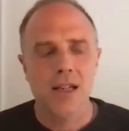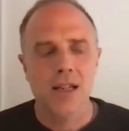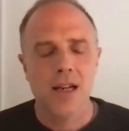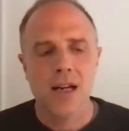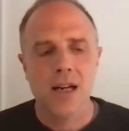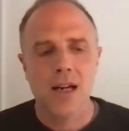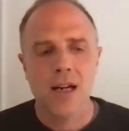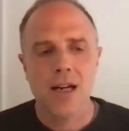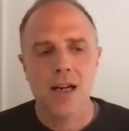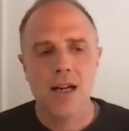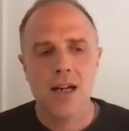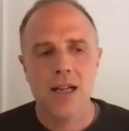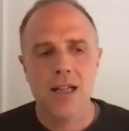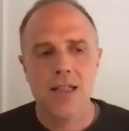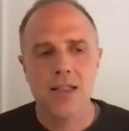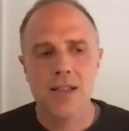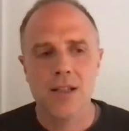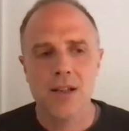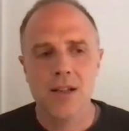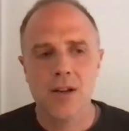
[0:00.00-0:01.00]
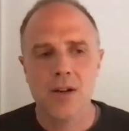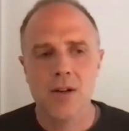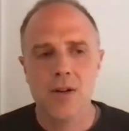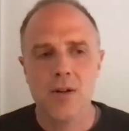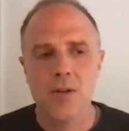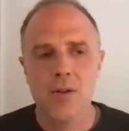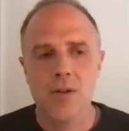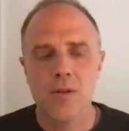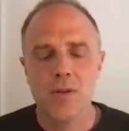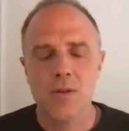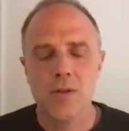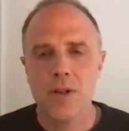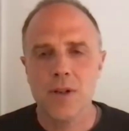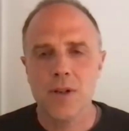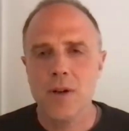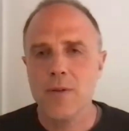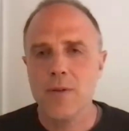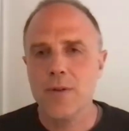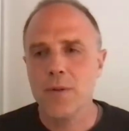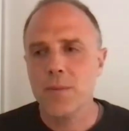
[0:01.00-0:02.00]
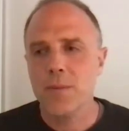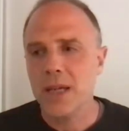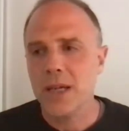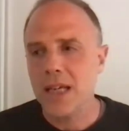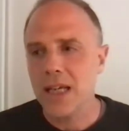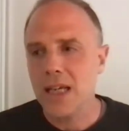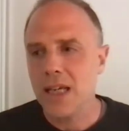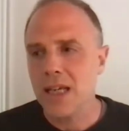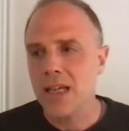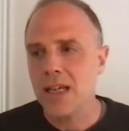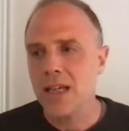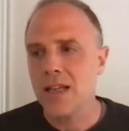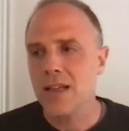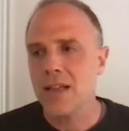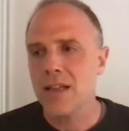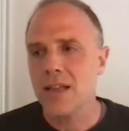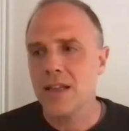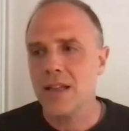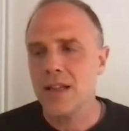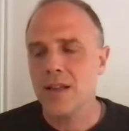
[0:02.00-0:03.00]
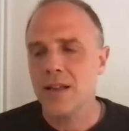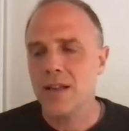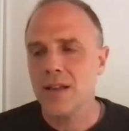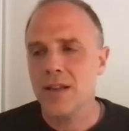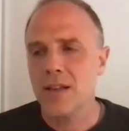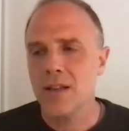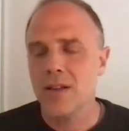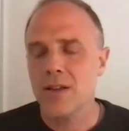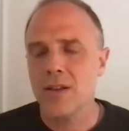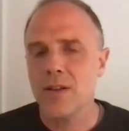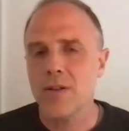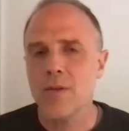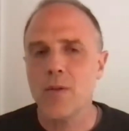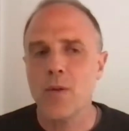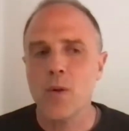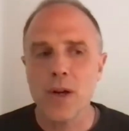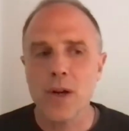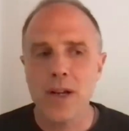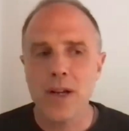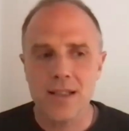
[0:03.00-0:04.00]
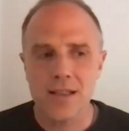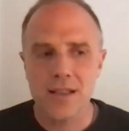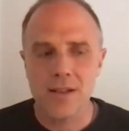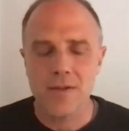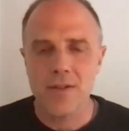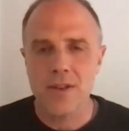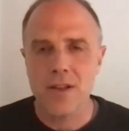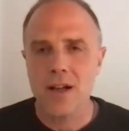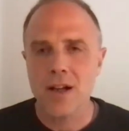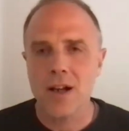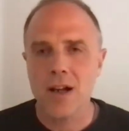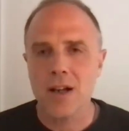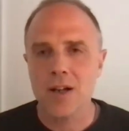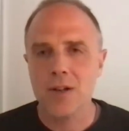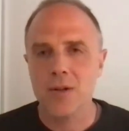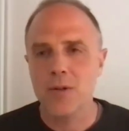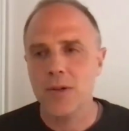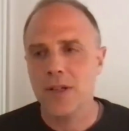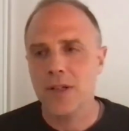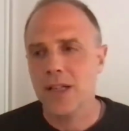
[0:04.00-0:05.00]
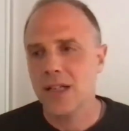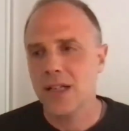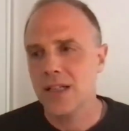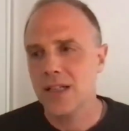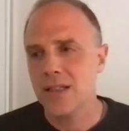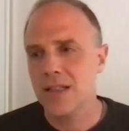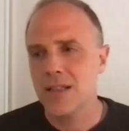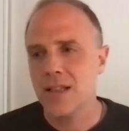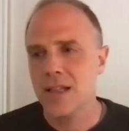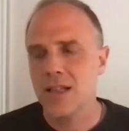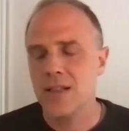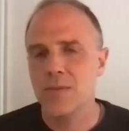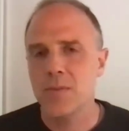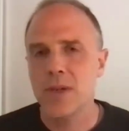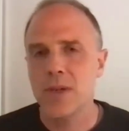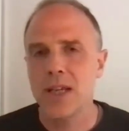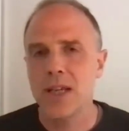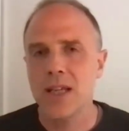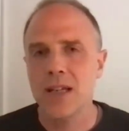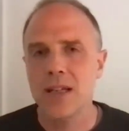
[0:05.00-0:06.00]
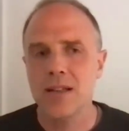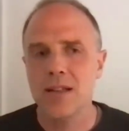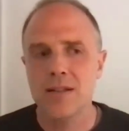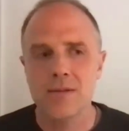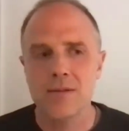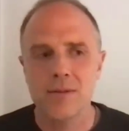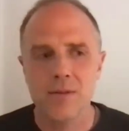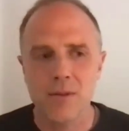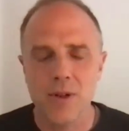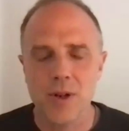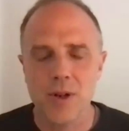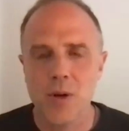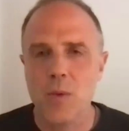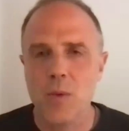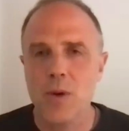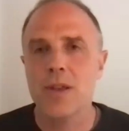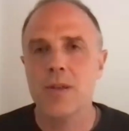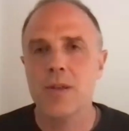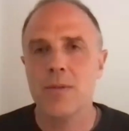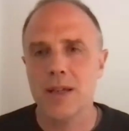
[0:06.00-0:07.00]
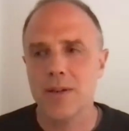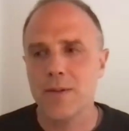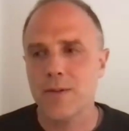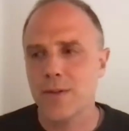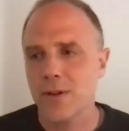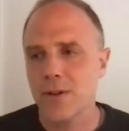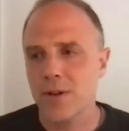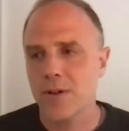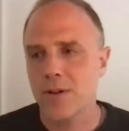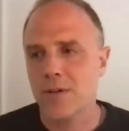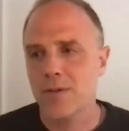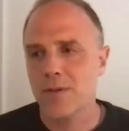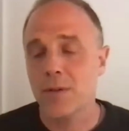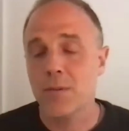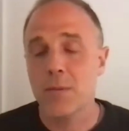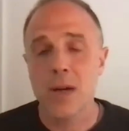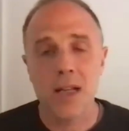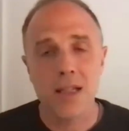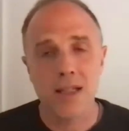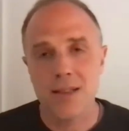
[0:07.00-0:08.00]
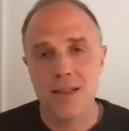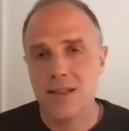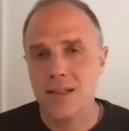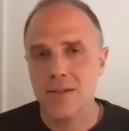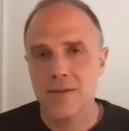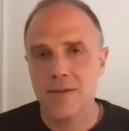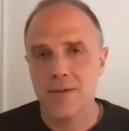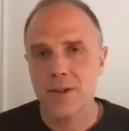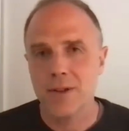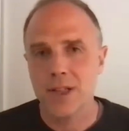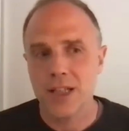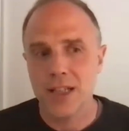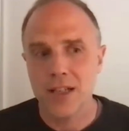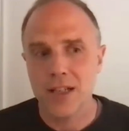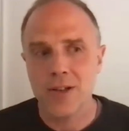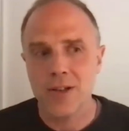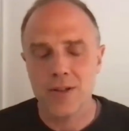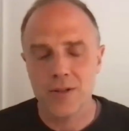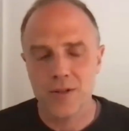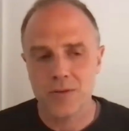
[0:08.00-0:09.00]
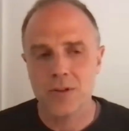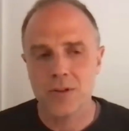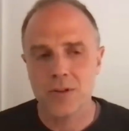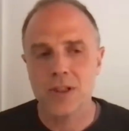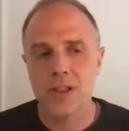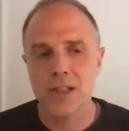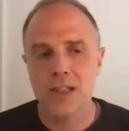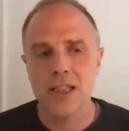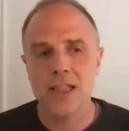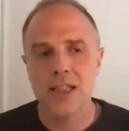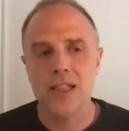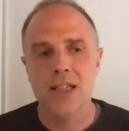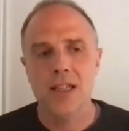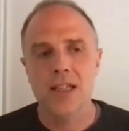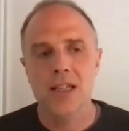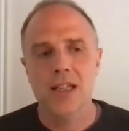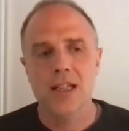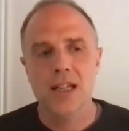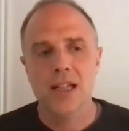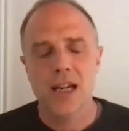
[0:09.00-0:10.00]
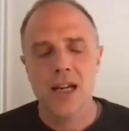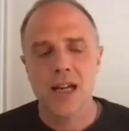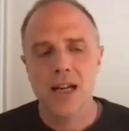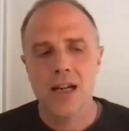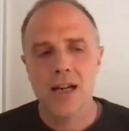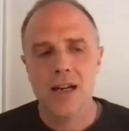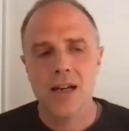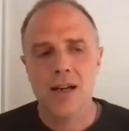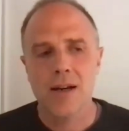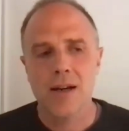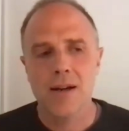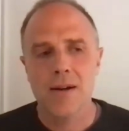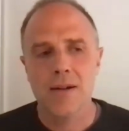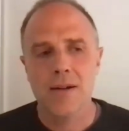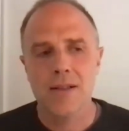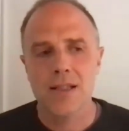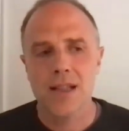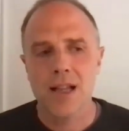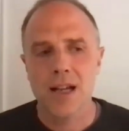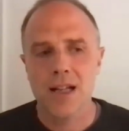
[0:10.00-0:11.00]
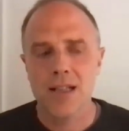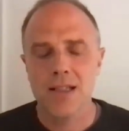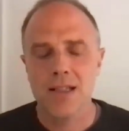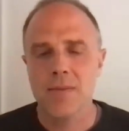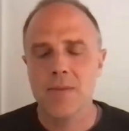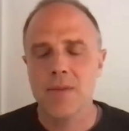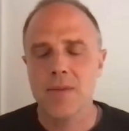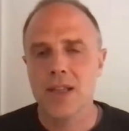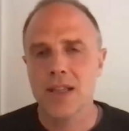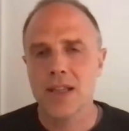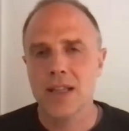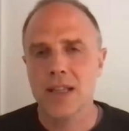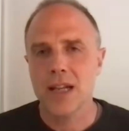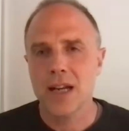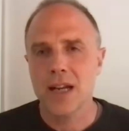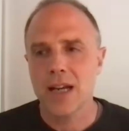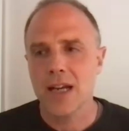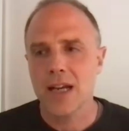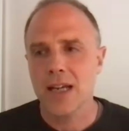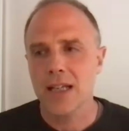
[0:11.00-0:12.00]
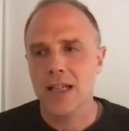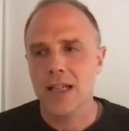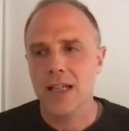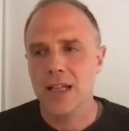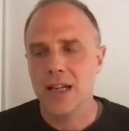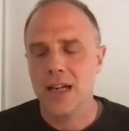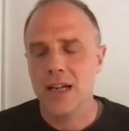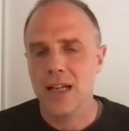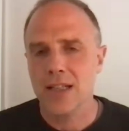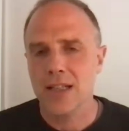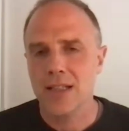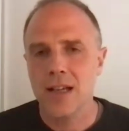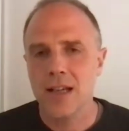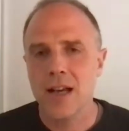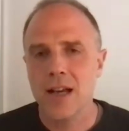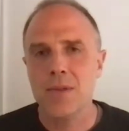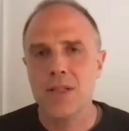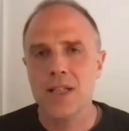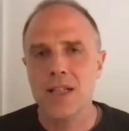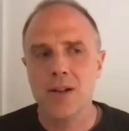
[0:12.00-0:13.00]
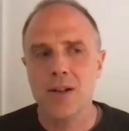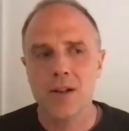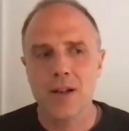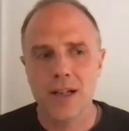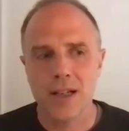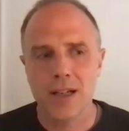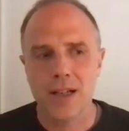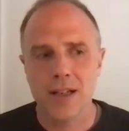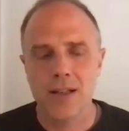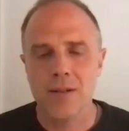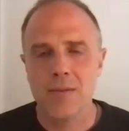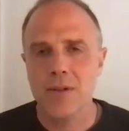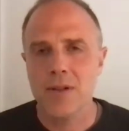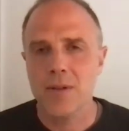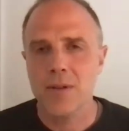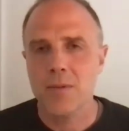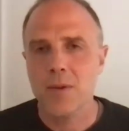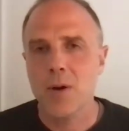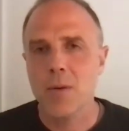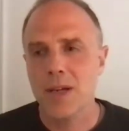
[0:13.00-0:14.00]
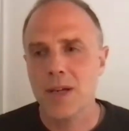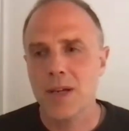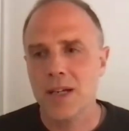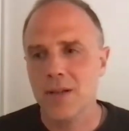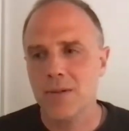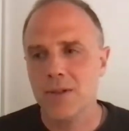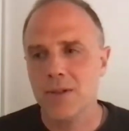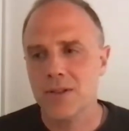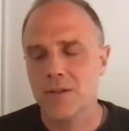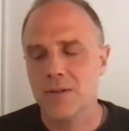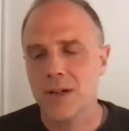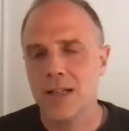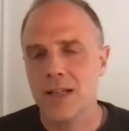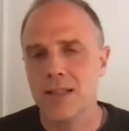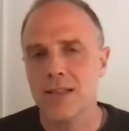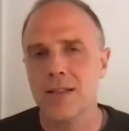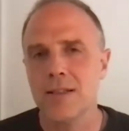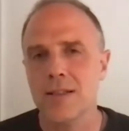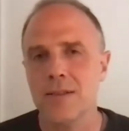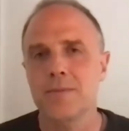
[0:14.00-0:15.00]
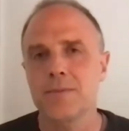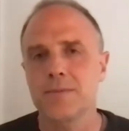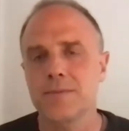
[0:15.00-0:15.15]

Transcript: And so, for me, the voice of the Con Queen has been, with me for months and for years, really. It's not something I stopped hearing the moment he was arrested.